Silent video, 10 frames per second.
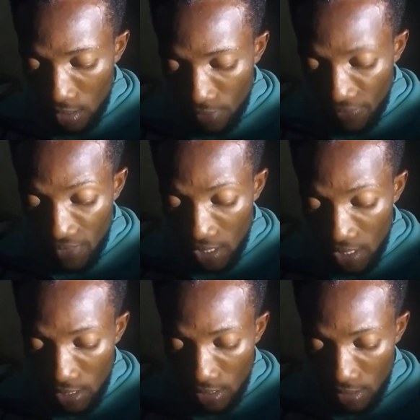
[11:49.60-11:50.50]

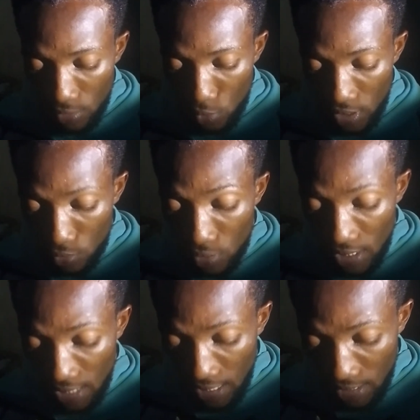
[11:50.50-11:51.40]
15th,
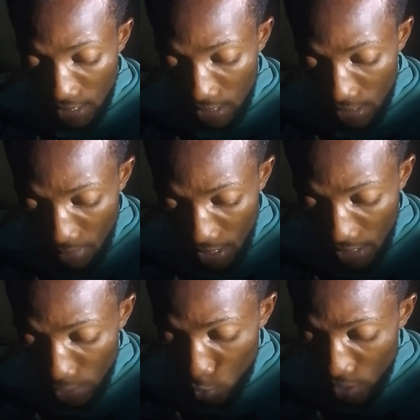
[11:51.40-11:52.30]
2006, making
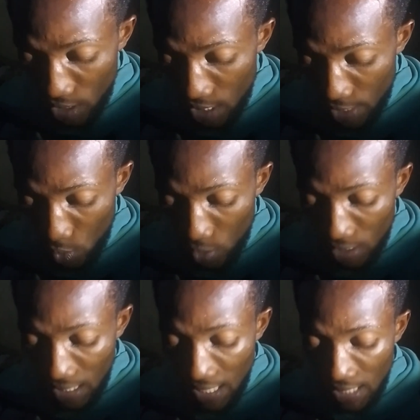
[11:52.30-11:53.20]
it 20 years old.
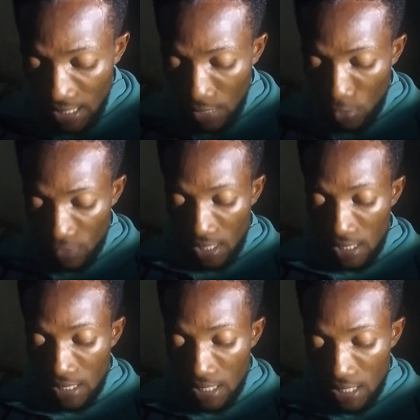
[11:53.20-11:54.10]
LinkedIn was founded
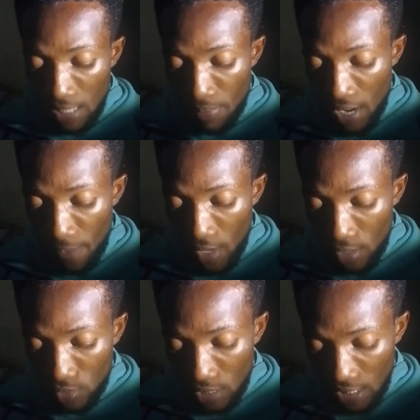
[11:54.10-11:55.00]
in December
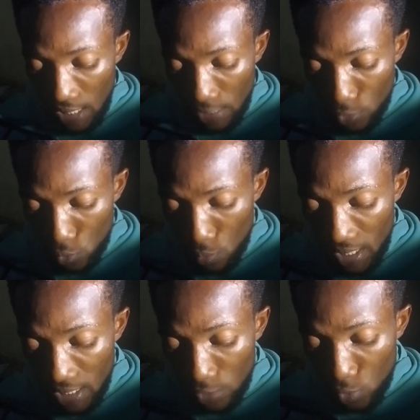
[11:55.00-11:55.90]
2002,
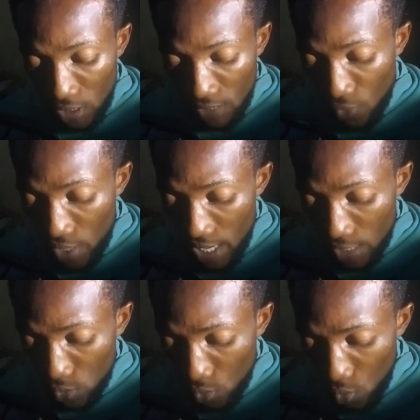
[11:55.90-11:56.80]
making it 24
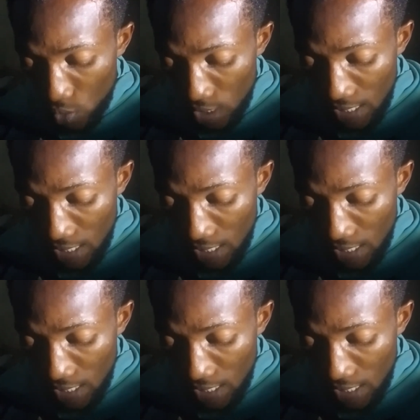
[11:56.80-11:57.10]
years old.